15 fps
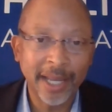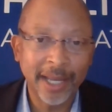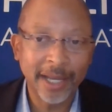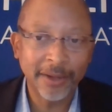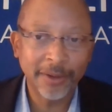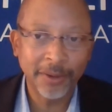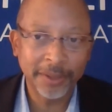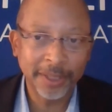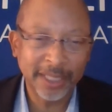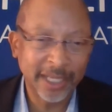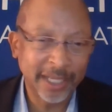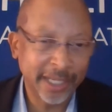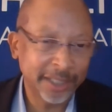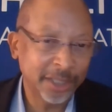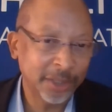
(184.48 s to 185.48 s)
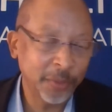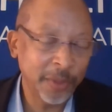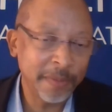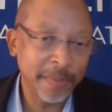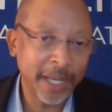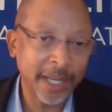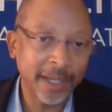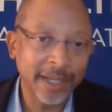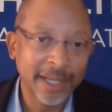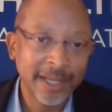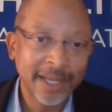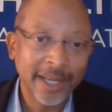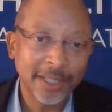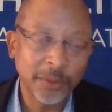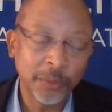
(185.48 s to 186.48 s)
and all the connections we make
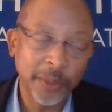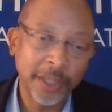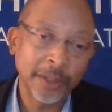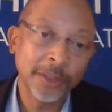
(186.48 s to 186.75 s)
as we